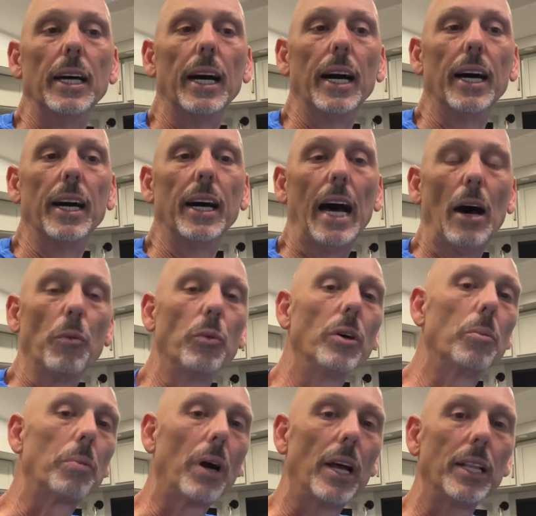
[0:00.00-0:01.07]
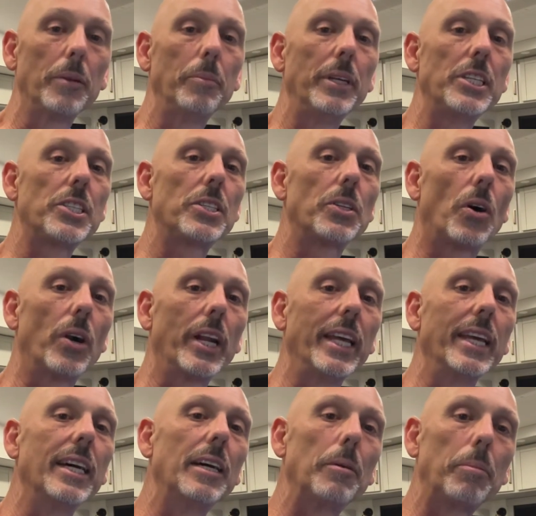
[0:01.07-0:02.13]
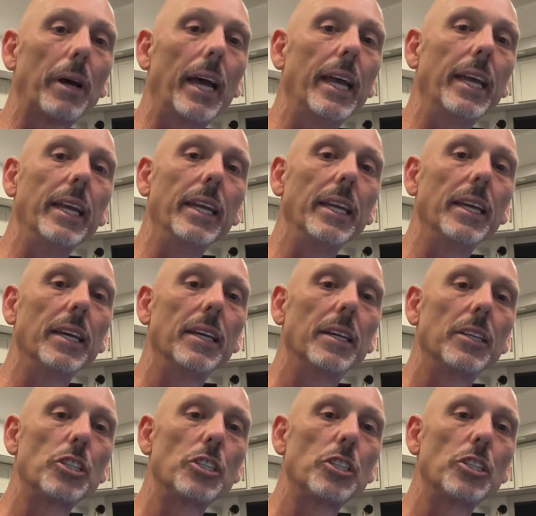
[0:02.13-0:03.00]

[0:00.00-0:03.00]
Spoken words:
I will probably be starting up a